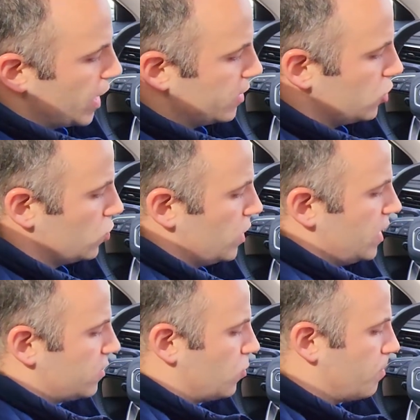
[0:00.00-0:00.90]
and you
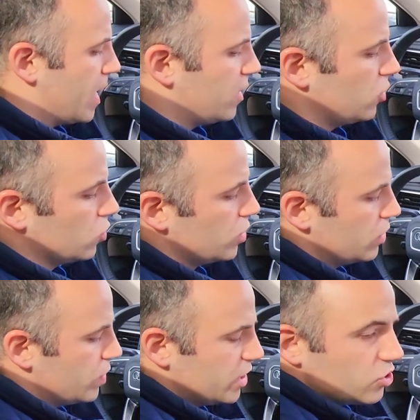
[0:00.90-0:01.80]
need to manually
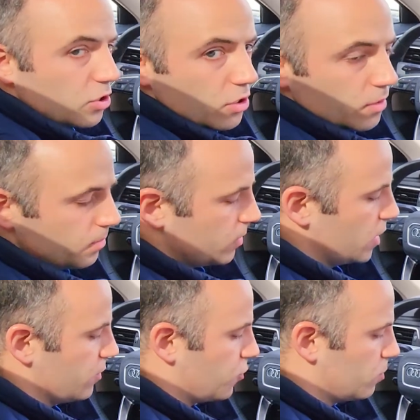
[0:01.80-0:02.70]
reach
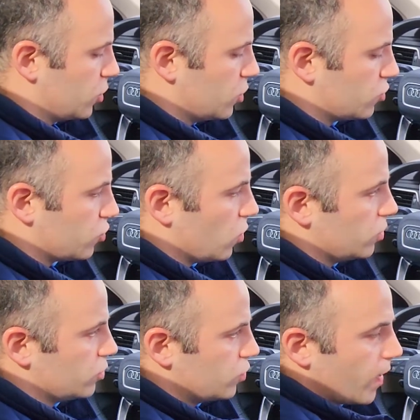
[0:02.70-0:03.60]
the from the
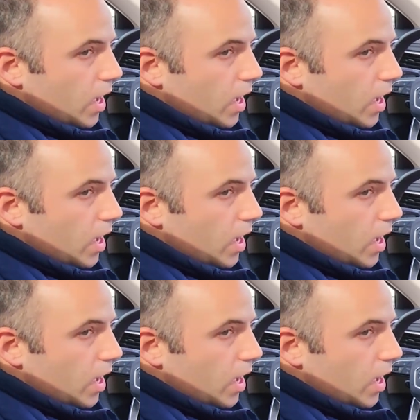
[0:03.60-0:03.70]
controller to